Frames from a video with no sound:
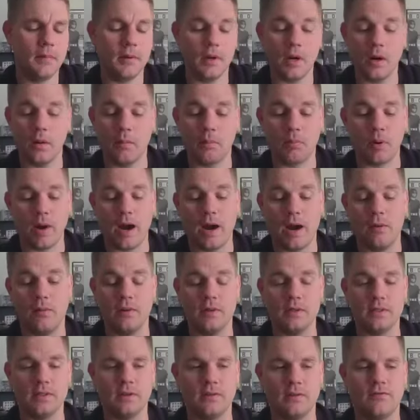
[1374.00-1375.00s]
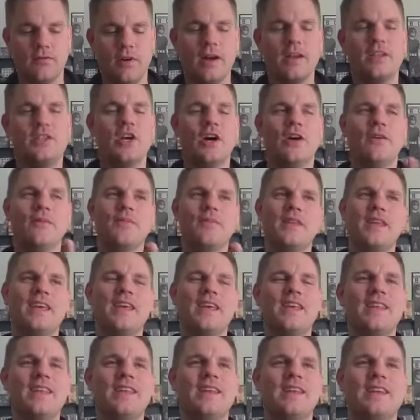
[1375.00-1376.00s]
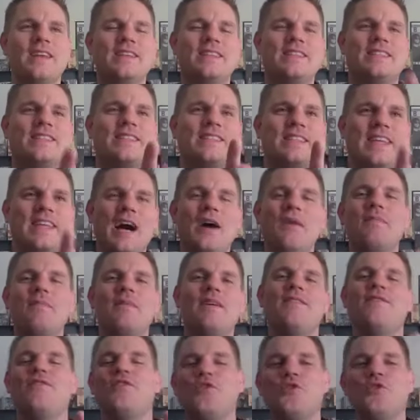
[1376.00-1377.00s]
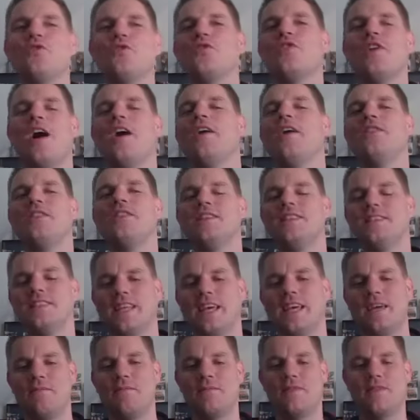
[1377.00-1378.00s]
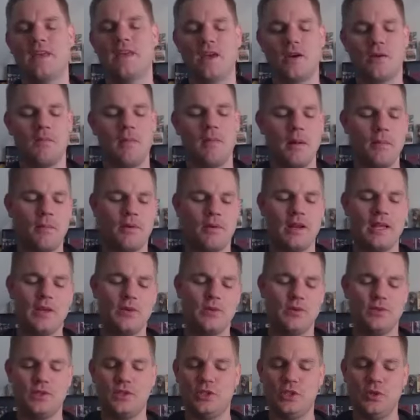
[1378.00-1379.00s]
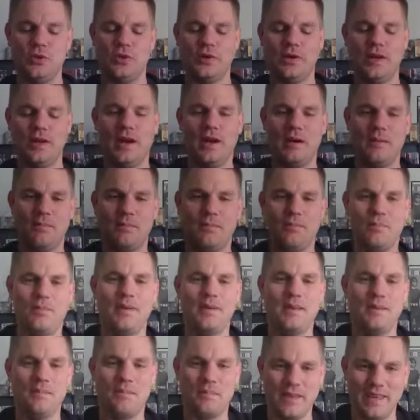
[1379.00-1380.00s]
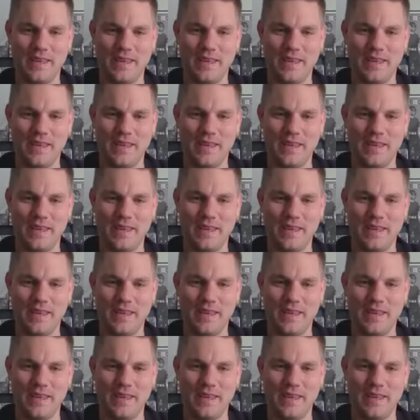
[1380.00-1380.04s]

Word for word: but you know prayer was fun so he, tell me if you thought the same thing remember he was doing a p-